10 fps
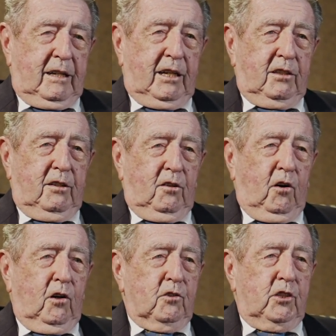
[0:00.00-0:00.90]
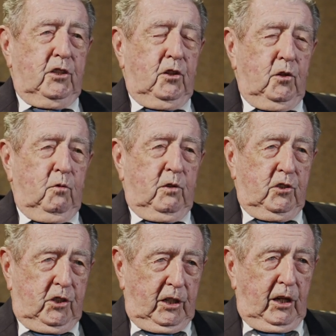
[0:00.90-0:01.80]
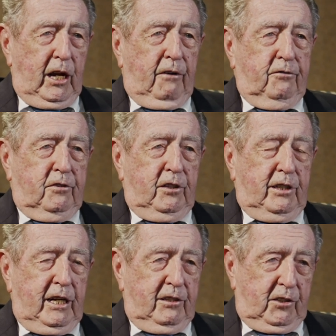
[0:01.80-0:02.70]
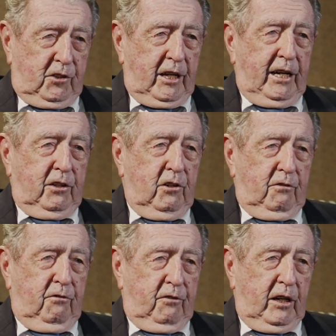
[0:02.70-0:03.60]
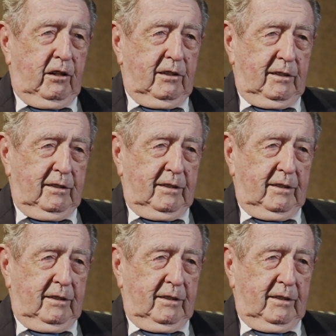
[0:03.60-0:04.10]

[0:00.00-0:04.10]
and all she knew when she left the day that Saigon fell